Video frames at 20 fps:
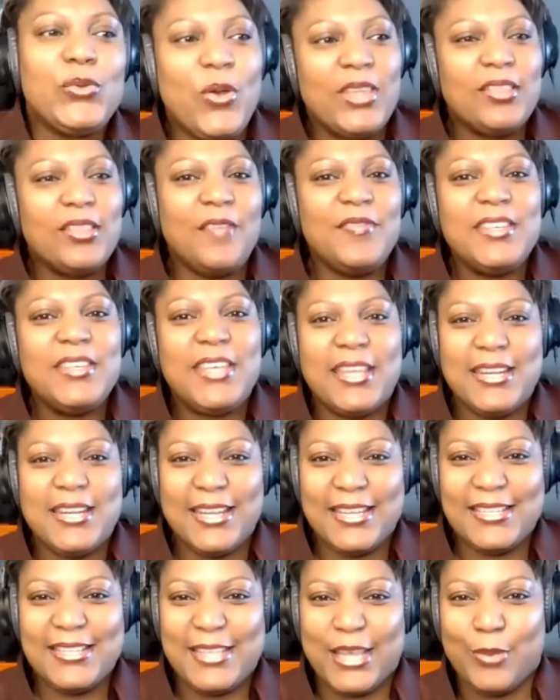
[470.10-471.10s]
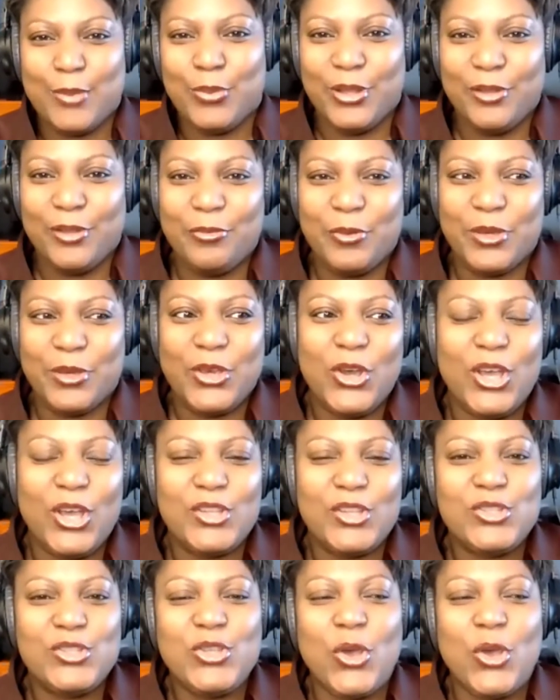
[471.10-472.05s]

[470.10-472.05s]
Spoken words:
I'd love to get an example if we could.